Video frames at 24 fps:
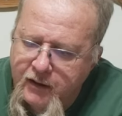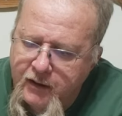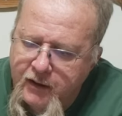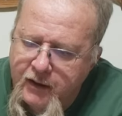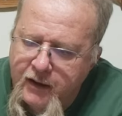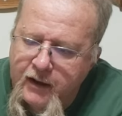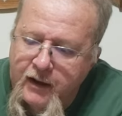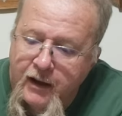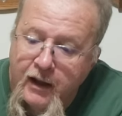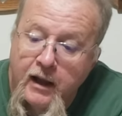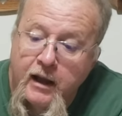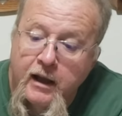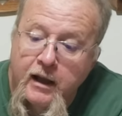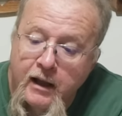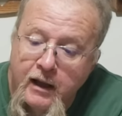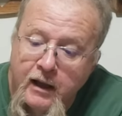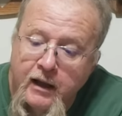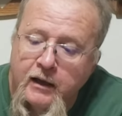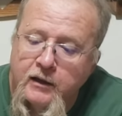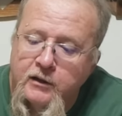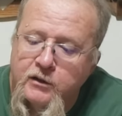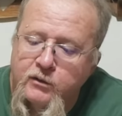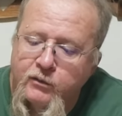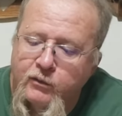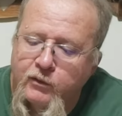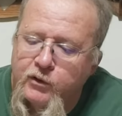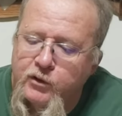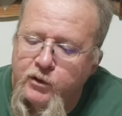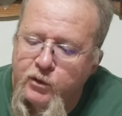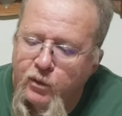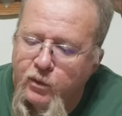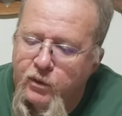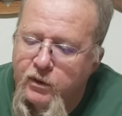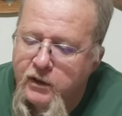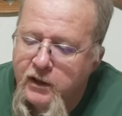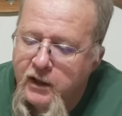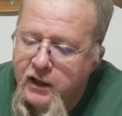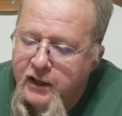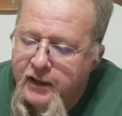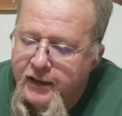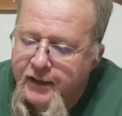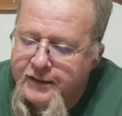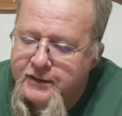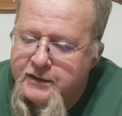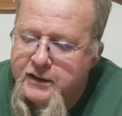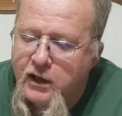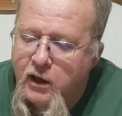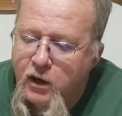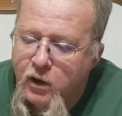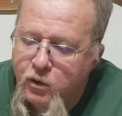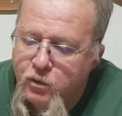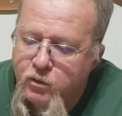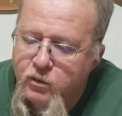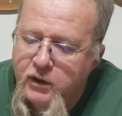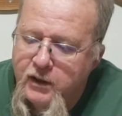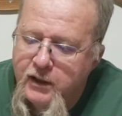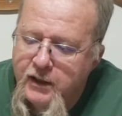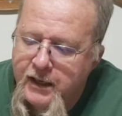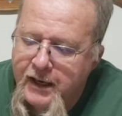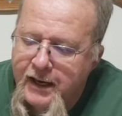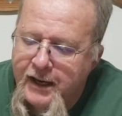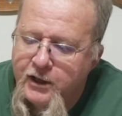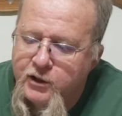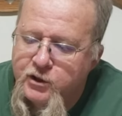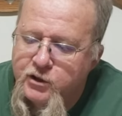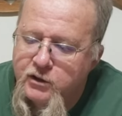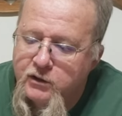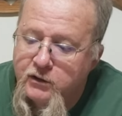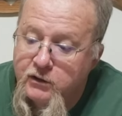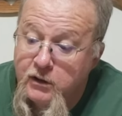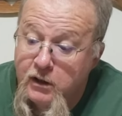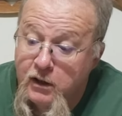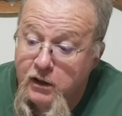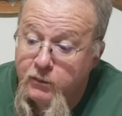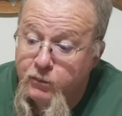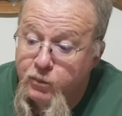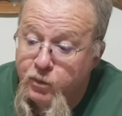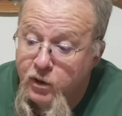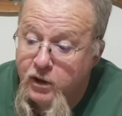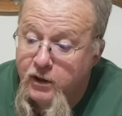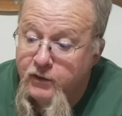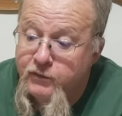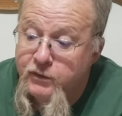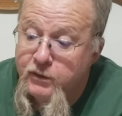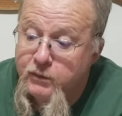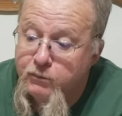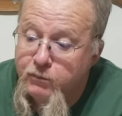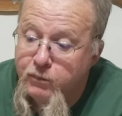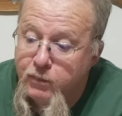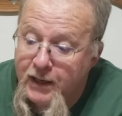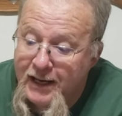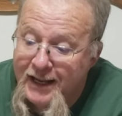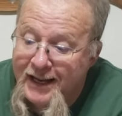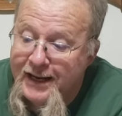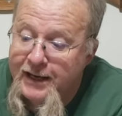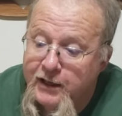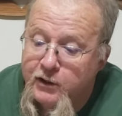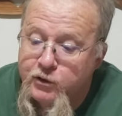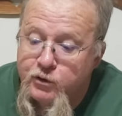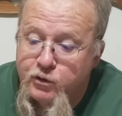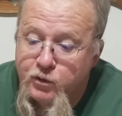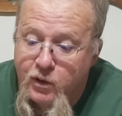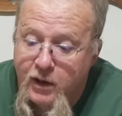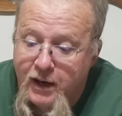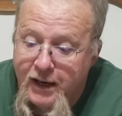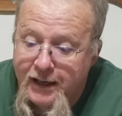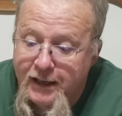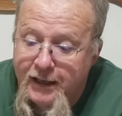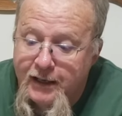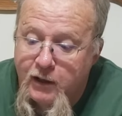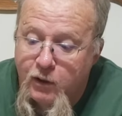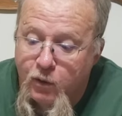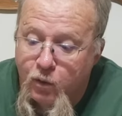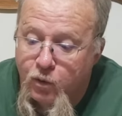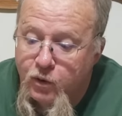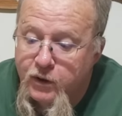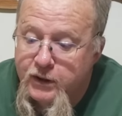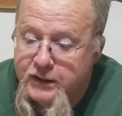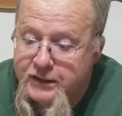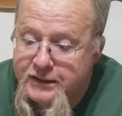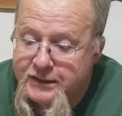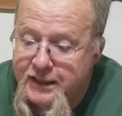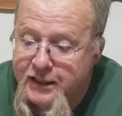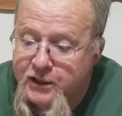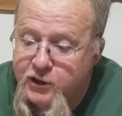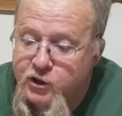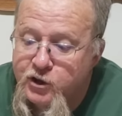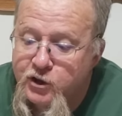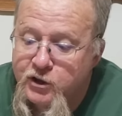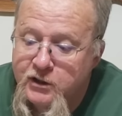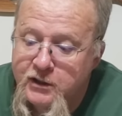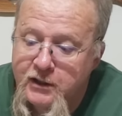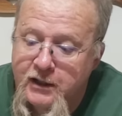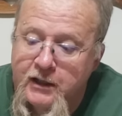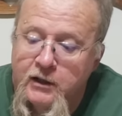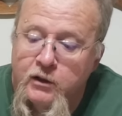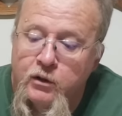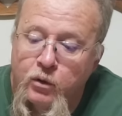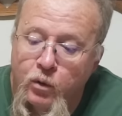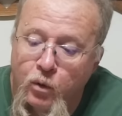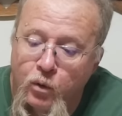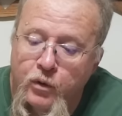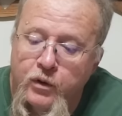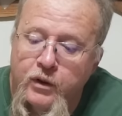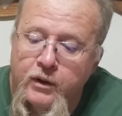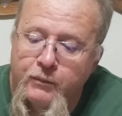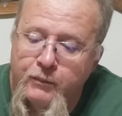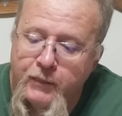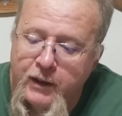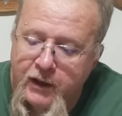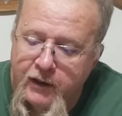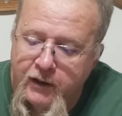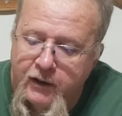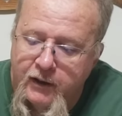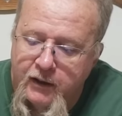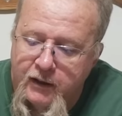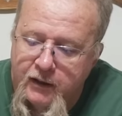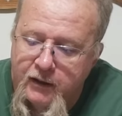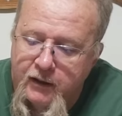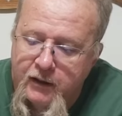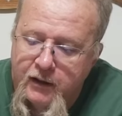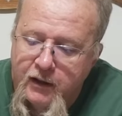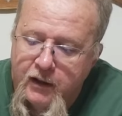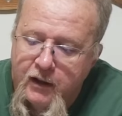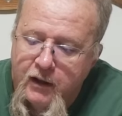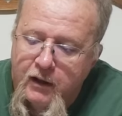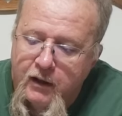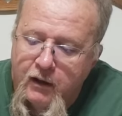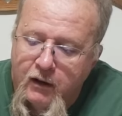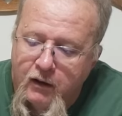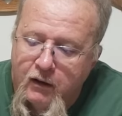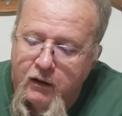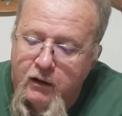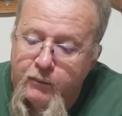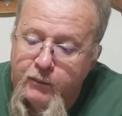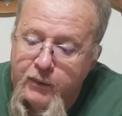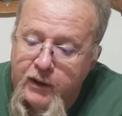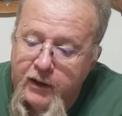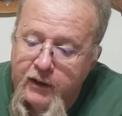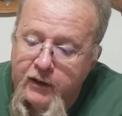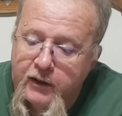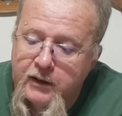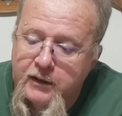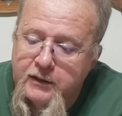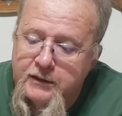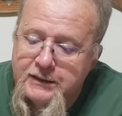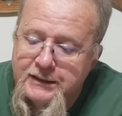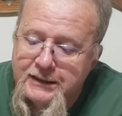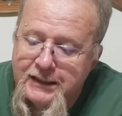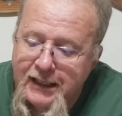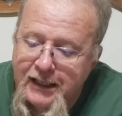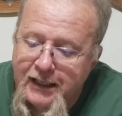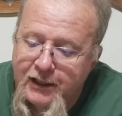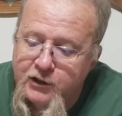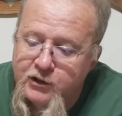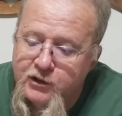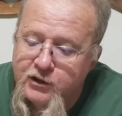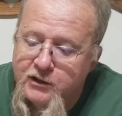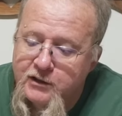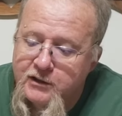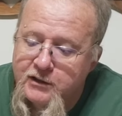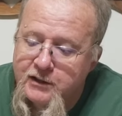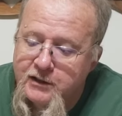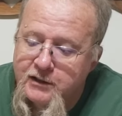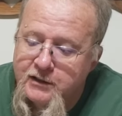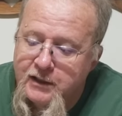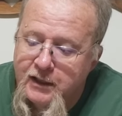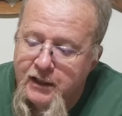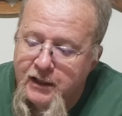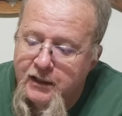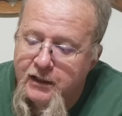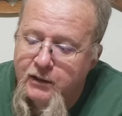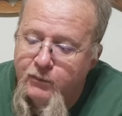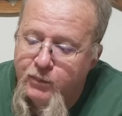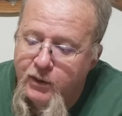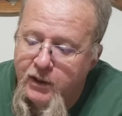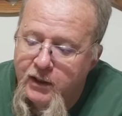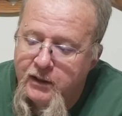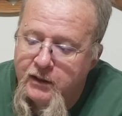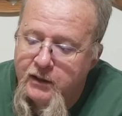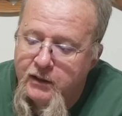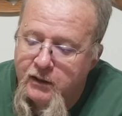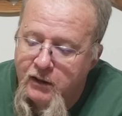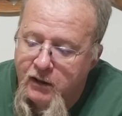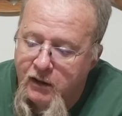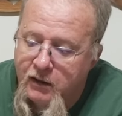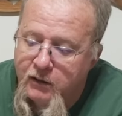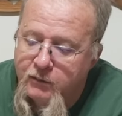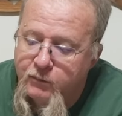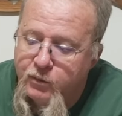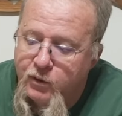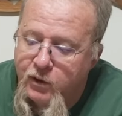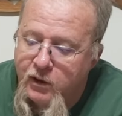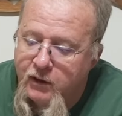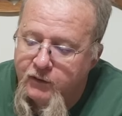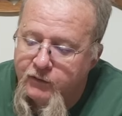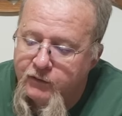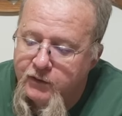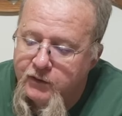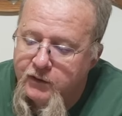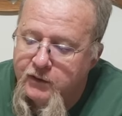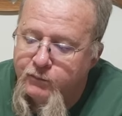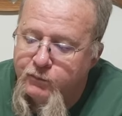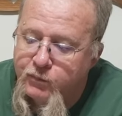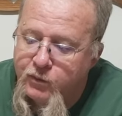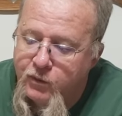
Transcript: AAS for short is the only national nonprofit plant trialing organization in North America. All America Selections is an independent nonprofit